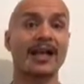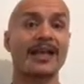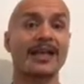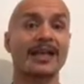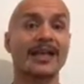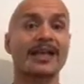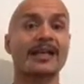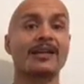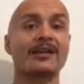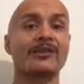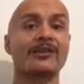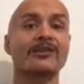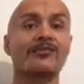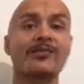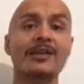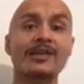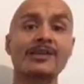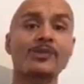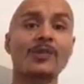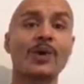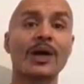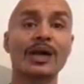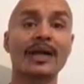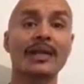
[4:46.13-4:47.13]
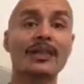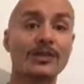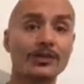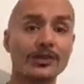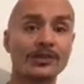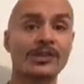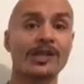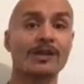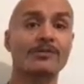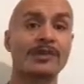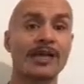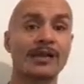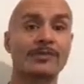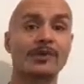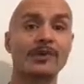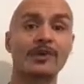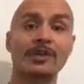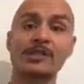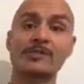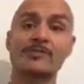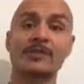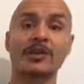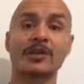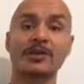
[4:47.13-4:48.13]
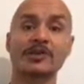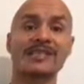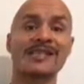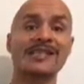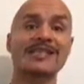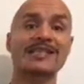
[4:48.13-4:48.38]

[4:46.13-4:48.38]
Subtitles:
Again, the reason why he looks so damn good is because